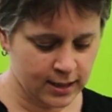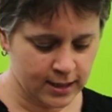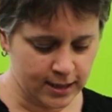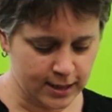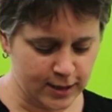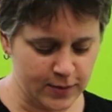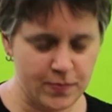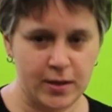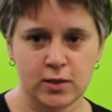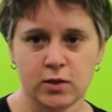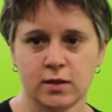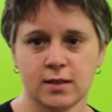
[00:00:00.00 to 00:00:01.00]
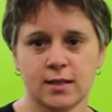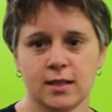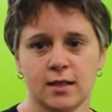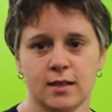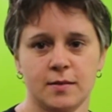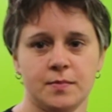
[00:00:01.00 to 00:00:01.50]
As you can
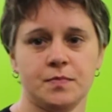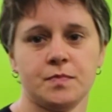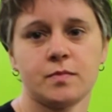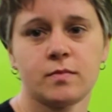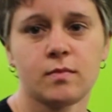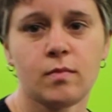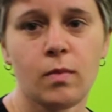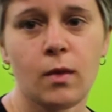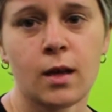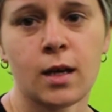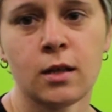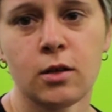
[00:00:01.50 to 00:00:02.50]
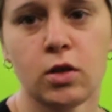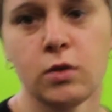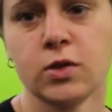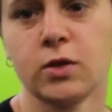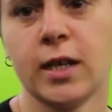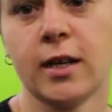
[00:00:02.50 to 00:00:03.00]
see, get a little
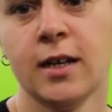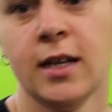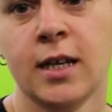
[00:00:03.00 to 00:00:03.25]
closer here,